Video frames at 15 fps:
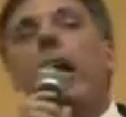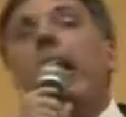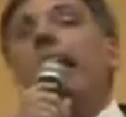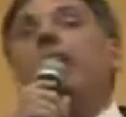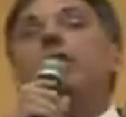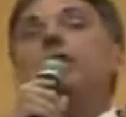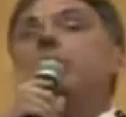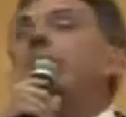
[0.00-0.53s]
and
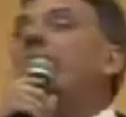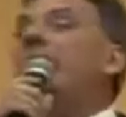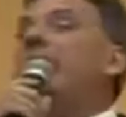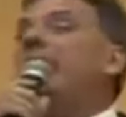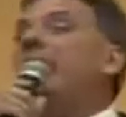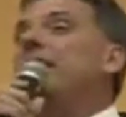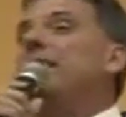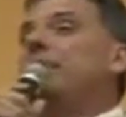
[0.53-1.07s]
he just
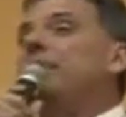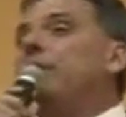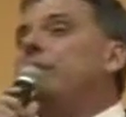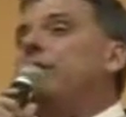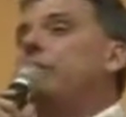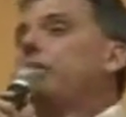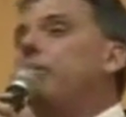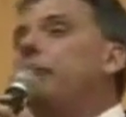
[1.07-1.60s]
got his
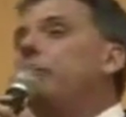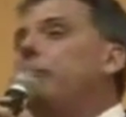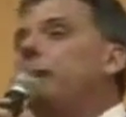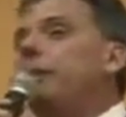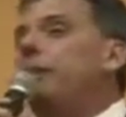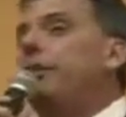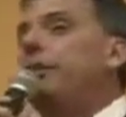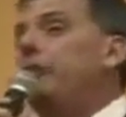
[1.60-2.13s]
first
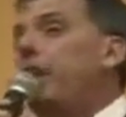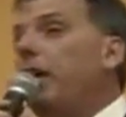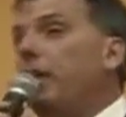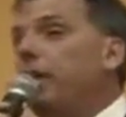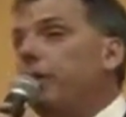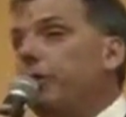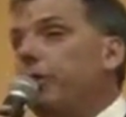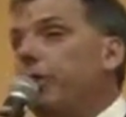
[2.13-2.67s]
subcommittee
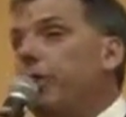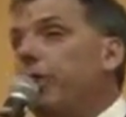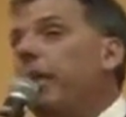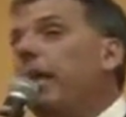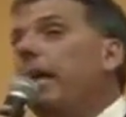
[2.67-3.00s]
chairmanship